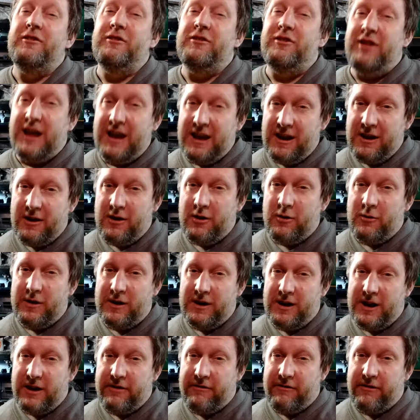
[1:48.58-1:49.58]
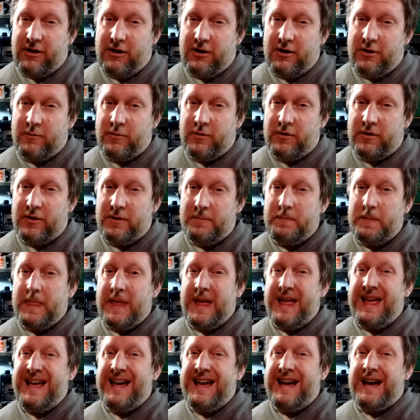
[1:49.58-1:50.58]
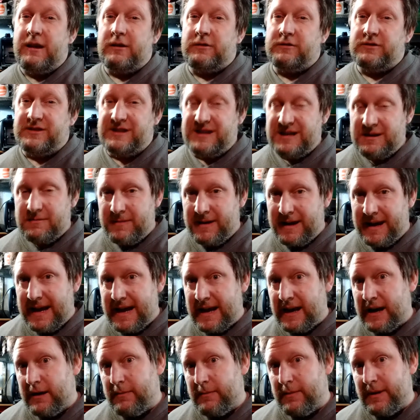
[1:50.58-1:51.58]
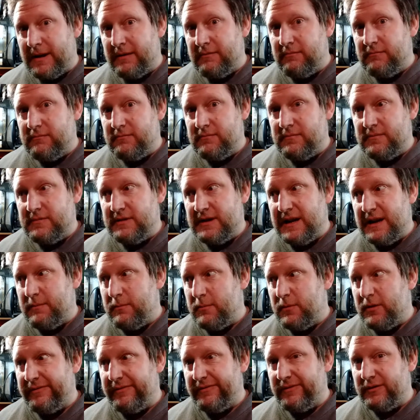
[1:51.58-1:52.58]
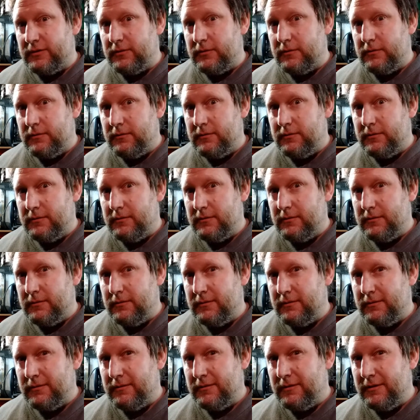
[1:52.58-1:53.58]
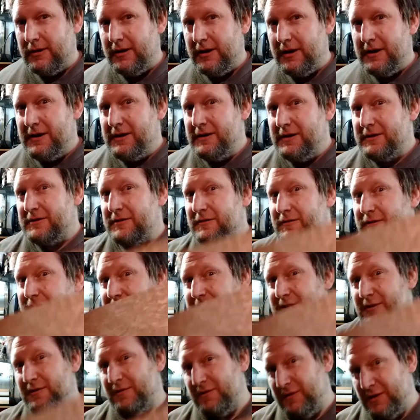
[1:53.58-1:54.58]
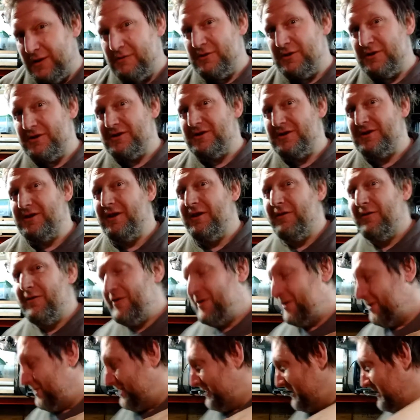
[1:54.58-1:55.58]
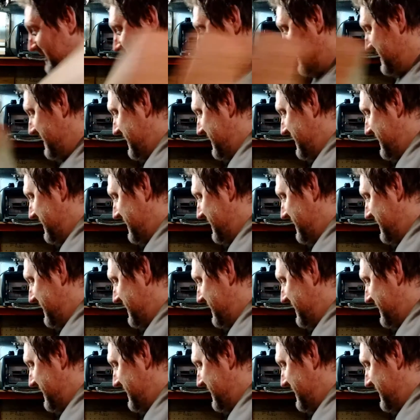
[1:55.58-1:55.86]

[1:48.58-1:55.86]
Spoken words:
then go in the airing cupboard, and I'll see them again in about 10 months. So this is future stuff, okay?